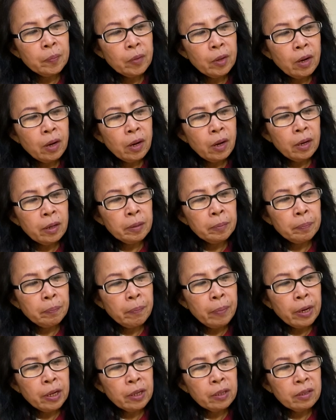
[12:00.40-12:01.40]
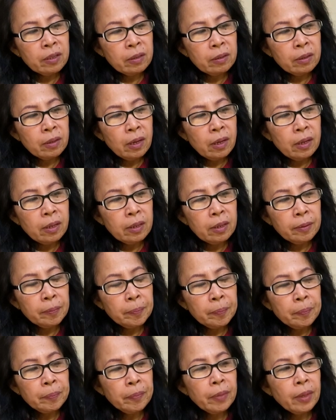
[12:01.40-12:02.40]
hard parts in there,
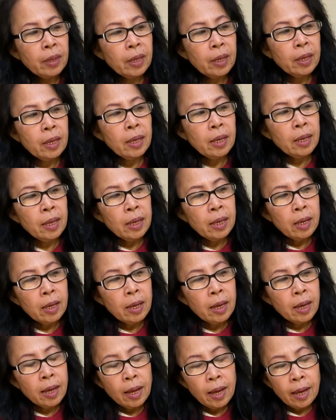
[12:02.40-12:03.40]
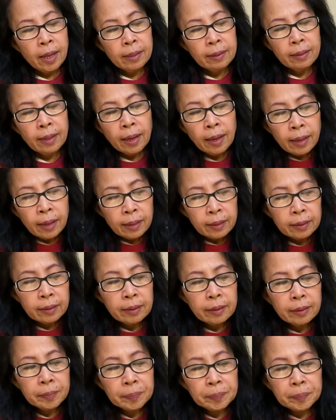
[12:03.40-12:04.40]
and then